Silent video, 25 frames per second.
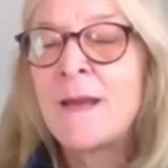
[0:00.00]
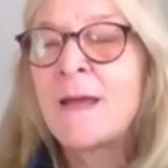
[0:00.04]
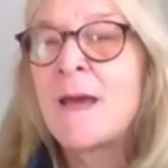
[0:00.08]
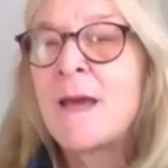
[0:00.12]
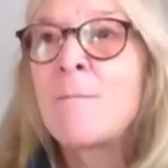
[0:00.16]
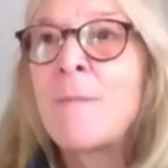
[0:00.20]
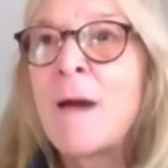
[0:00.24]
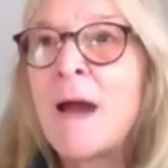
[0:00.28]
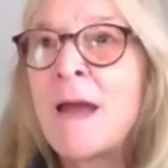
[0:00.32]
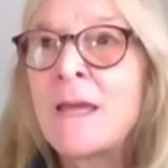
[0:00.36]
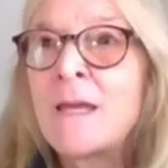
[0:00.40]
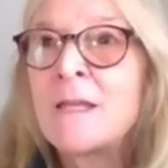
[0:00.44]
that
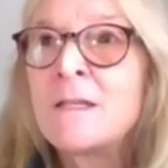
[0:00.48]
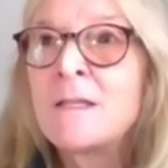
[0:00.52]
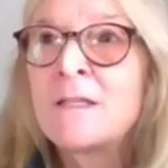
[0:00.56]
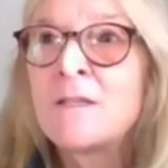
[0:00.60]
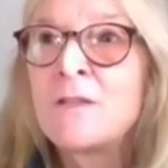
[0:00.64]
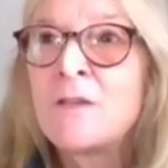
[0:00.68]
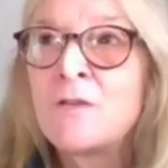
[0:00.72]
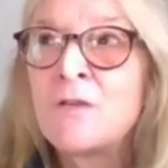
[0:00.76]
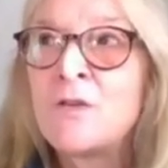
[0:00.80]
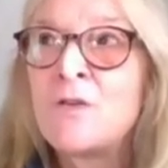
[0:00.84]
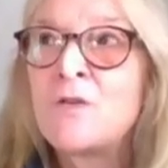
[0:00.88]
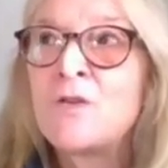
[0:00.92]
at my
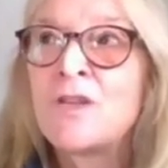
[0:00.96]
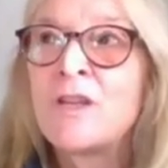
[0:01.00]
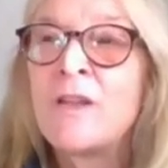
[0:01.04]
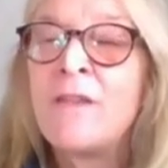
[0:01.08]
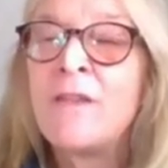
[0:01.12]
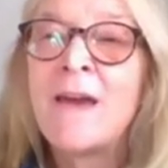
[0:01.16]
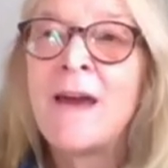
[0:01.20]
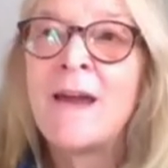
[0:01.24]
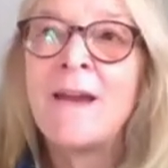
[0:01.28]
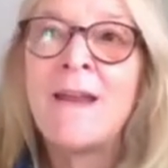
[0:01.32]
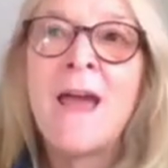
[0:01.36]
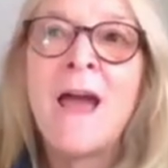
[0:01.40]
institution
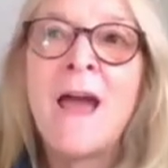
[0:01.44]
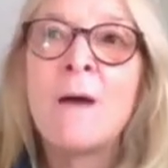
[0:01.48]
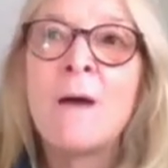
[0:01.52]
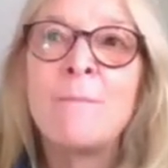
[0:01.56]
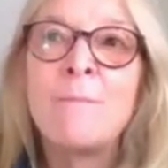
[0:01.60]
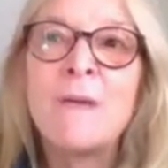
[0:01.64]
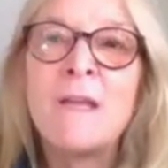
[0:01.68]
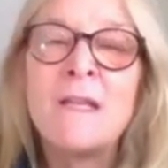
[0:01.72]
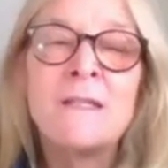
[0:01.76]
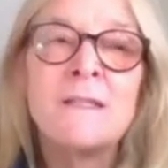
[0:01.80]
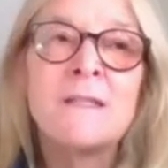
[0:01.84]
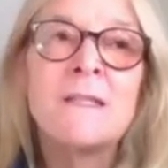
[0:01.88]
that
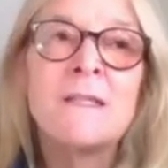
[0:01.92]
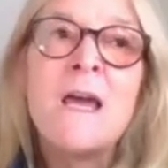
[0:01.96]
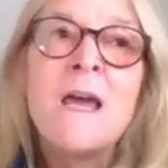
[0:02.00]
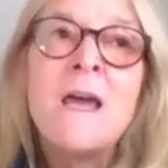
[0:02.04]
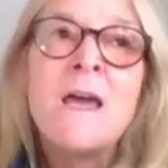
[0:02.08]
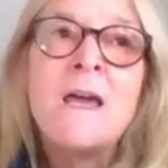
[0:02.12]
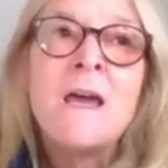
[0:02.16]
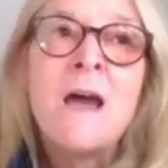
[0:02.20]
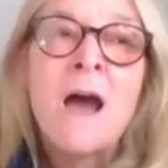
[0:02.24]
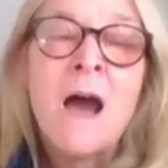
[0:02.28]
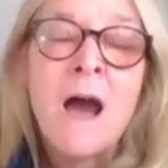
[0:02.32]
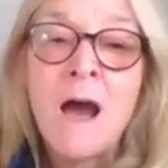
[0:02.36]
happens
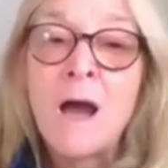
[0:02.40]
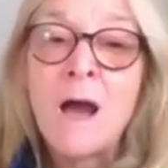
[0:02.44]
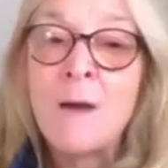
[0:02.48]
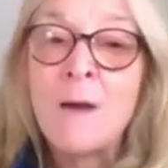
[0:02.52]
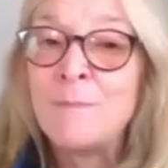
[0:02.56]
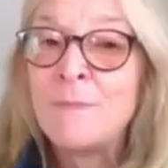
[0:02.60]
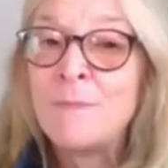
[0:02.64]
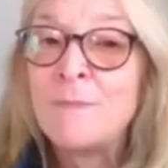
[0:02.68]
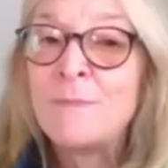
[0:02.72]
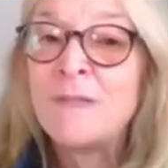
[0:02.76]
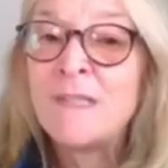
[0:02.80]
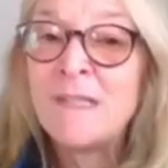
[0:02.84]
um,
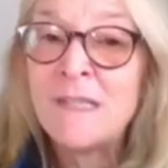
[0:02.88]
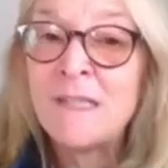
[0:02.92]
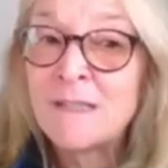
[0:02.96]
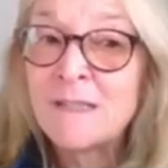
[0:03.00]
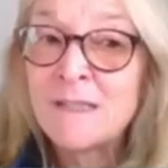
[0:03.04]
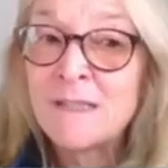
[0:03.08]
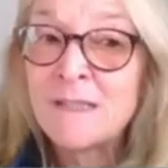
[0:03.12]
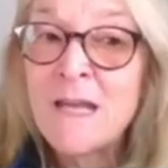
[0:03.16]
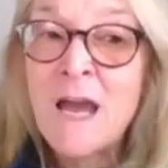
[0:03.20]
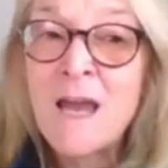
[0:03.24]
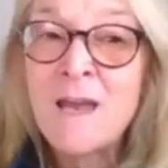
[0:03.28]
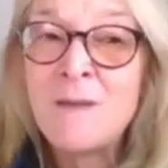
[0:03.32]

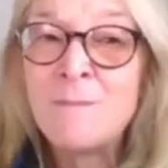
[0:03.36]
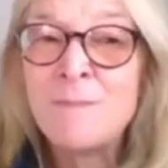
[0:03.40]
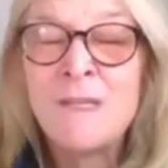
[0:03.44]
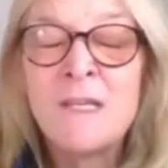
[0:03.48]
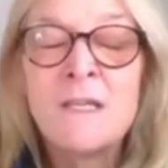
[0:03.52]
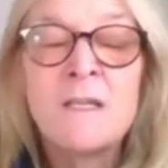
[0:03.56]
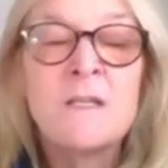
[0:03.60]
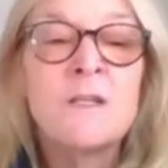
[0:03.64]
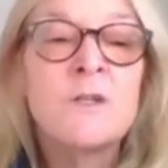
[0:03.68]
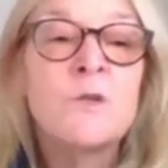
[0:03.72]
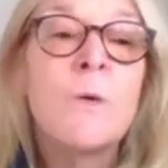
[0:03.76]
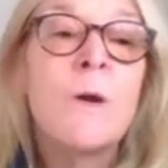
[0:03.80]
six times
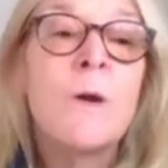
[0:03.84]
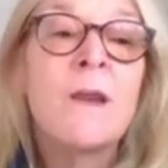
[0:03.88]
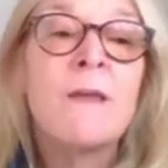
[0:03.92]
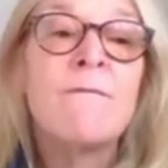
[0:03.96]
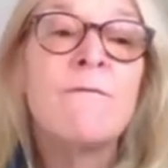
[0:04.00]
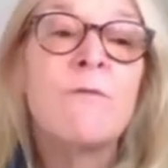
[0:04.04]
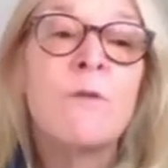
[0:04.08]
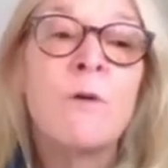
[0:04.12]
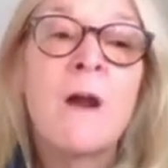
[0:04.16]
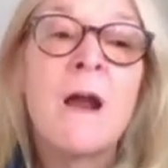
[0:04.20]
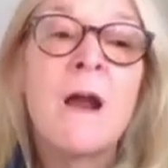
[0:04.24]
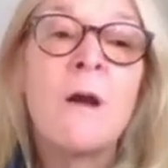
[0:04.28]
in a
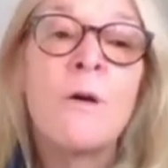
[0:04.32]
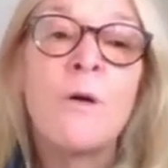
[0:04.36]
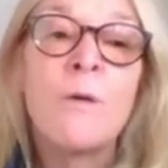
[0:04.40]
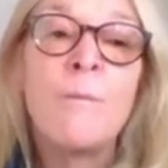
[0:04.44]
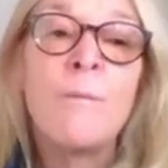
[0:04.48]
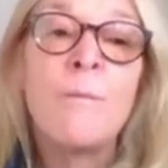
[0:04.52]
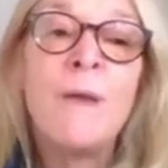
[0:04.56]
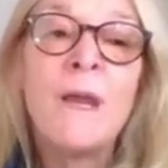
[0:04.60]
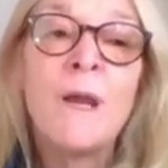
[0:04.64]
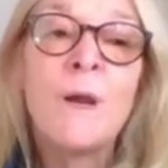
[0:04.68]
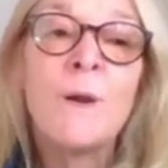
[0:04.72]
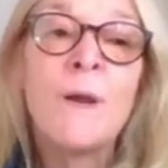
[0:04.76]
24 hour
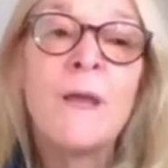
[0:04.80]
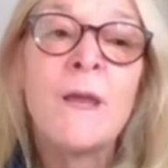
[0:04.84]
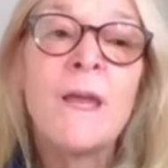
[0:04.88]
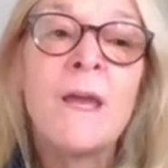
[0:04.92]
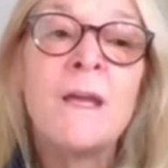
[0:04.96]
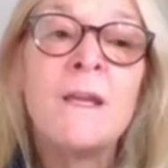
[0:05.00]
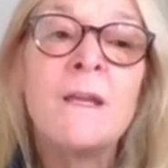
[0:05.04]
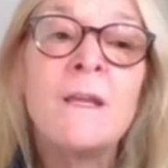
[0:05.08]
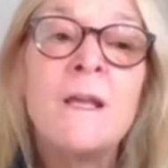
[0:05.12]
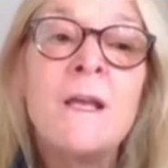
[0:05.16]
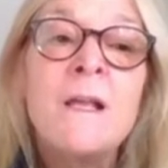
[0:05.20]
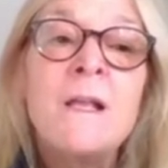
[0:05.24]

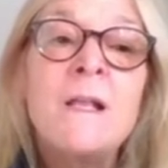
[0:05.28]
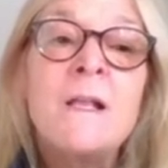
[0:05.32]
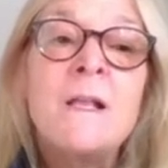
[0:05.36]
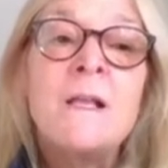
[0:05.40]
period.